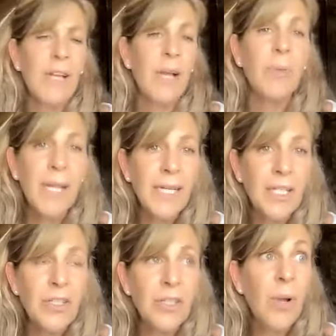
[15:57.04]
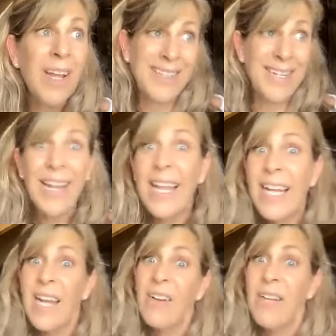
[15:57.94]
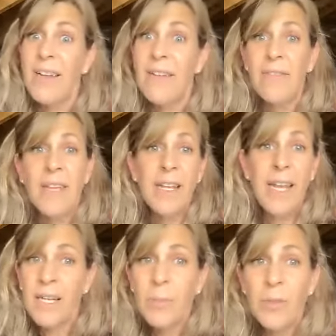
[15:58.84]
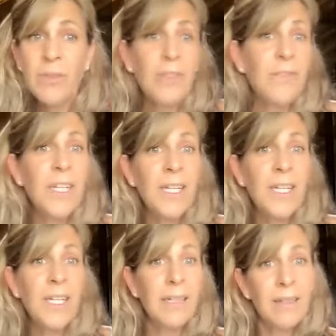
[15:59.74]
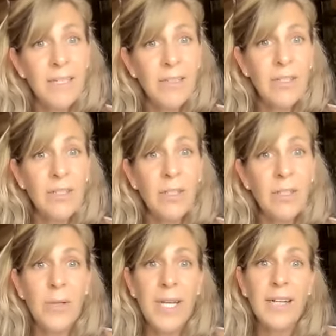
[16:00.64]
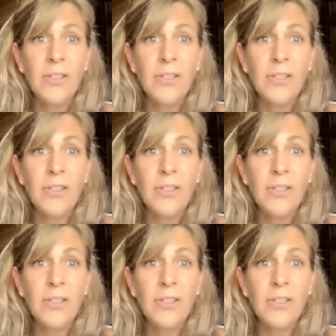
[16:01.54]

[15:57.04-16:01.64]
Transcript: and I've got plenty to do. It's not like I don't have animals to feed and things to do and